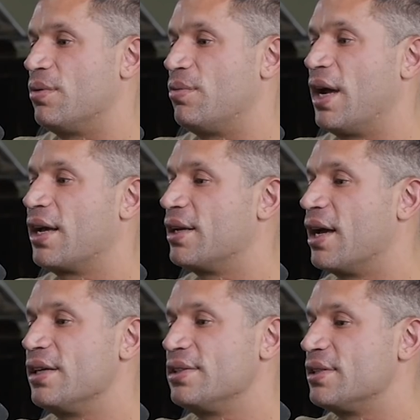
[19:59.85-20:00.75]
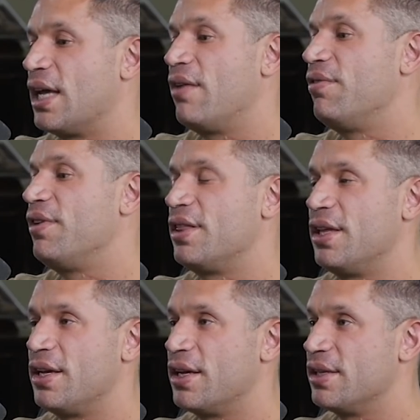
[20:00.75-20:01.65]
recognizes
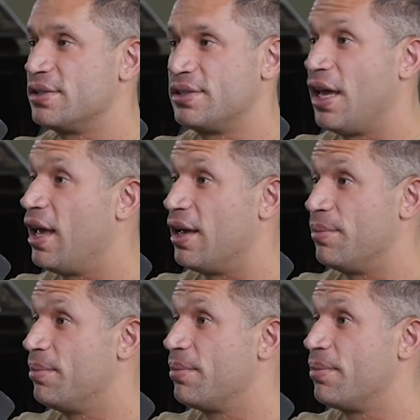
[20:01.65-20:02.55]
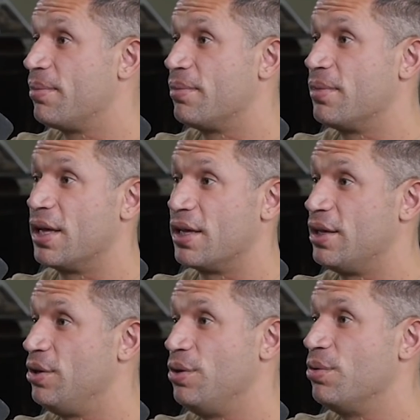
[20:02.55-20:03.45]
everything as same. Like
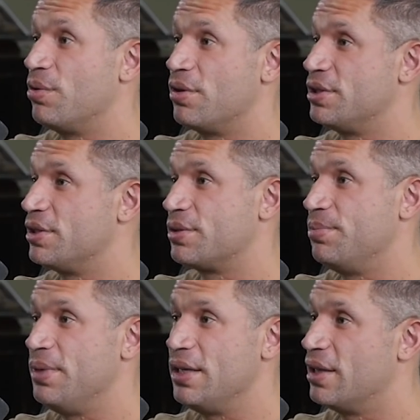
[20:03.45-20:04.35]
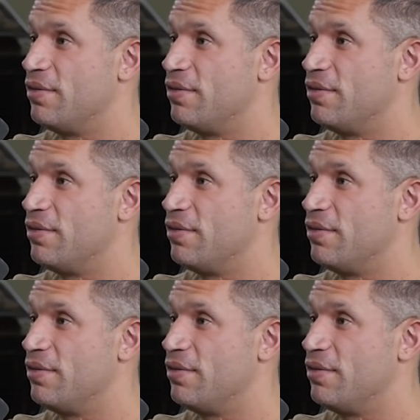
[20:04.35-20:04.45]
you are just me